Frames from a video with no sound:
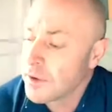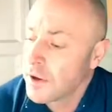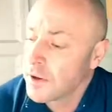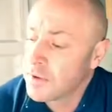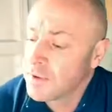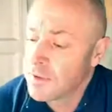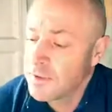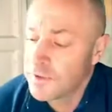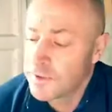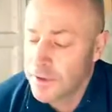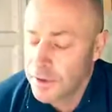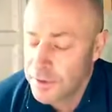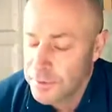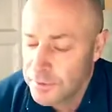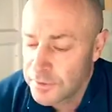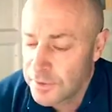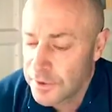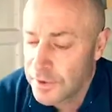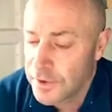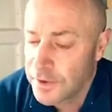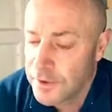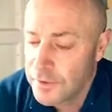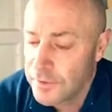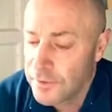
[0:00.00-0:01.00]
I tend to go
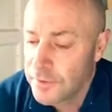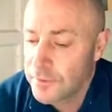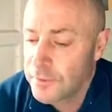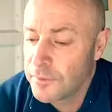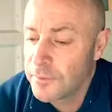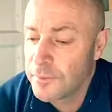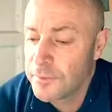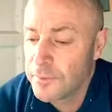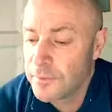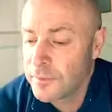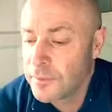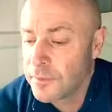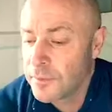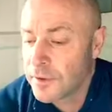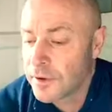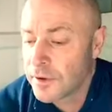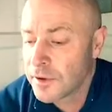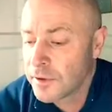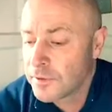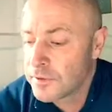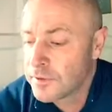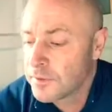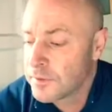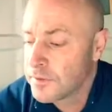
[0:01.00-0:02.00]
slightly
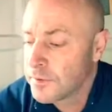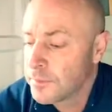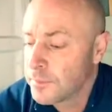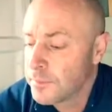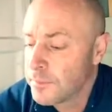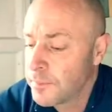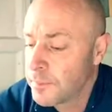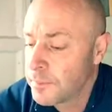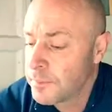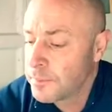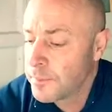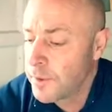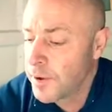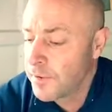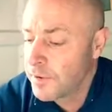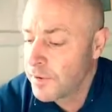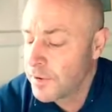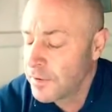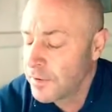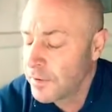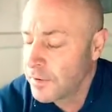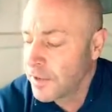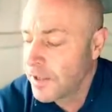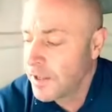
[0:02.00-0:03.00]
closer to
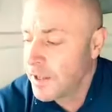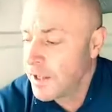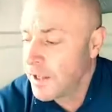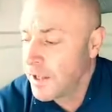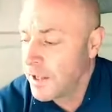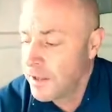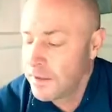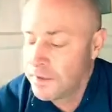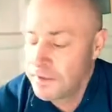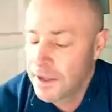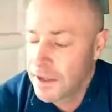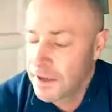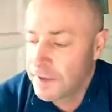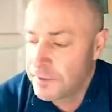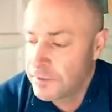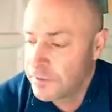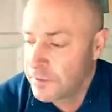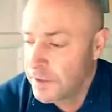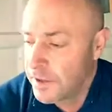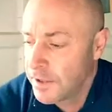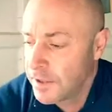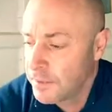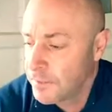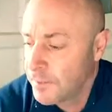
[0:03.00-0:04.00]
parallel than that,
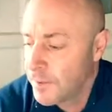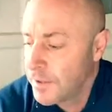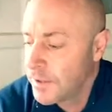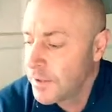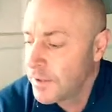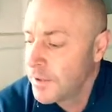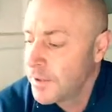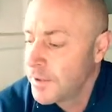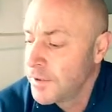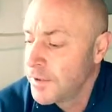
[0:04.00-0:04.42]
naturally anyway.